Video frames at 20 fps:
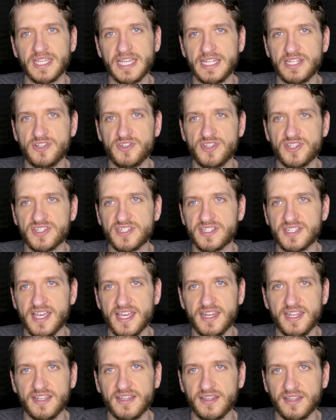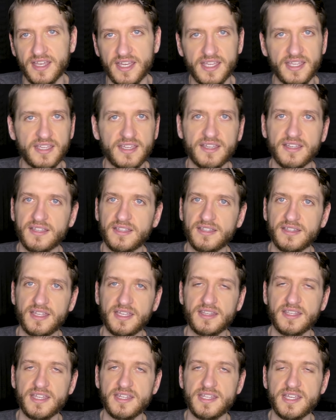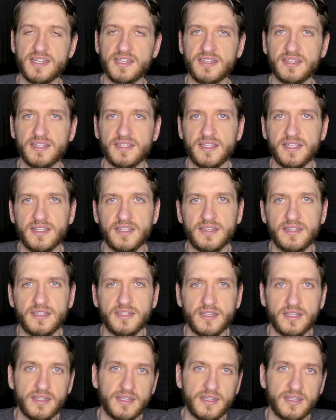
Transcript: and you just said it like like they did in the in,